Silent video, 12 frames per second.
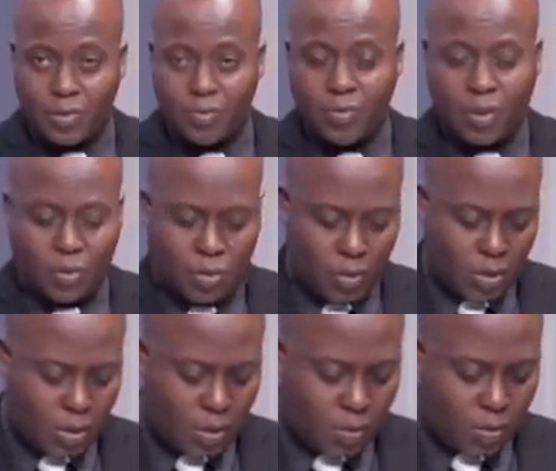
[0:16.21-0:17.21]
And tomorrow,
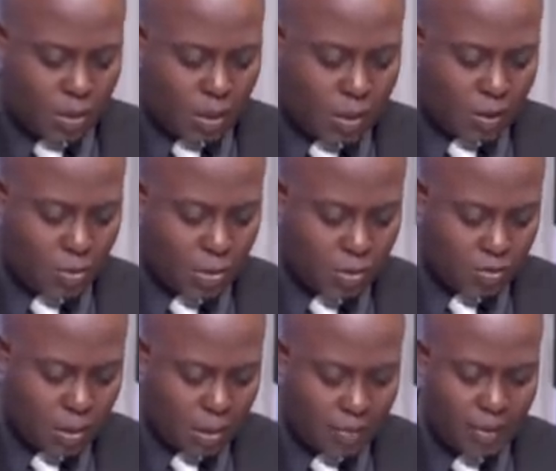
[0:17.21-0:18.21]
we are going to
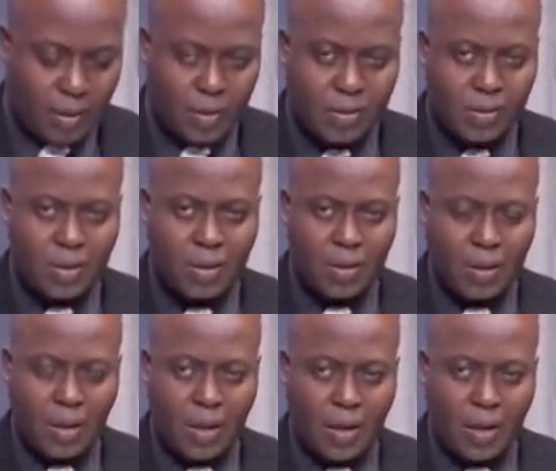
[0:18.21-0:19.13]
be having a sitting.